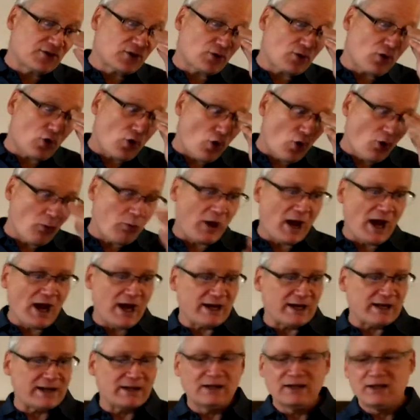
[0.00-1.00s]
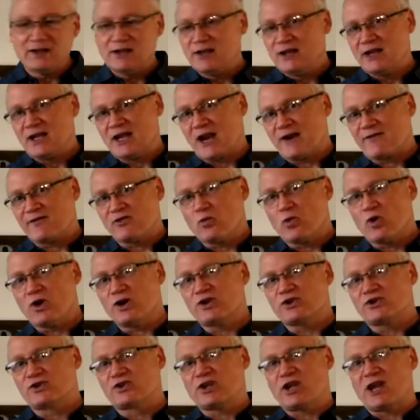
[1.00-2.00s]
And so the whole body,
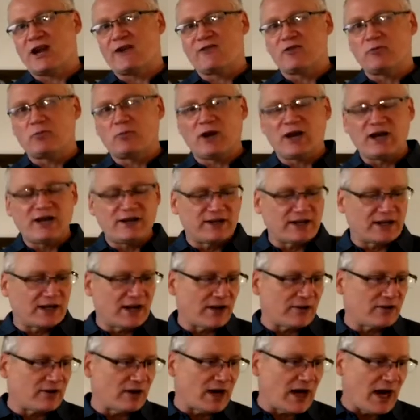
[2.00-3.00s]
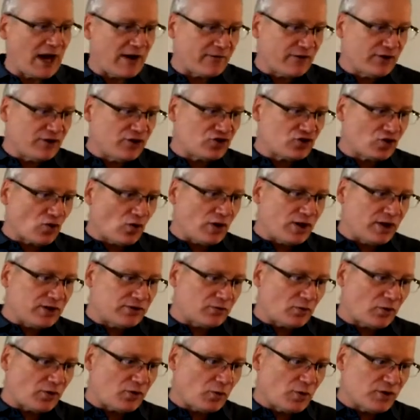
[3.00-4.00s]
everyone is everybody together, every
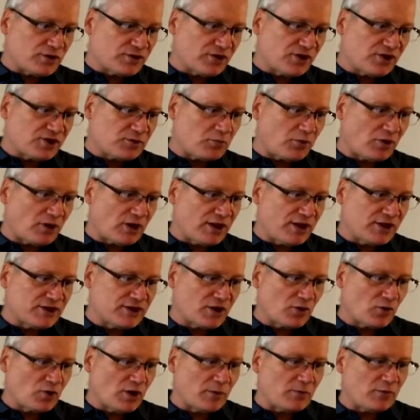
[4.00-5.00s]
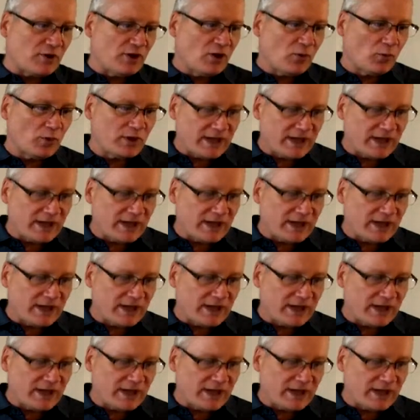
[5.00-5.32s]
joint with which it is, is equipped,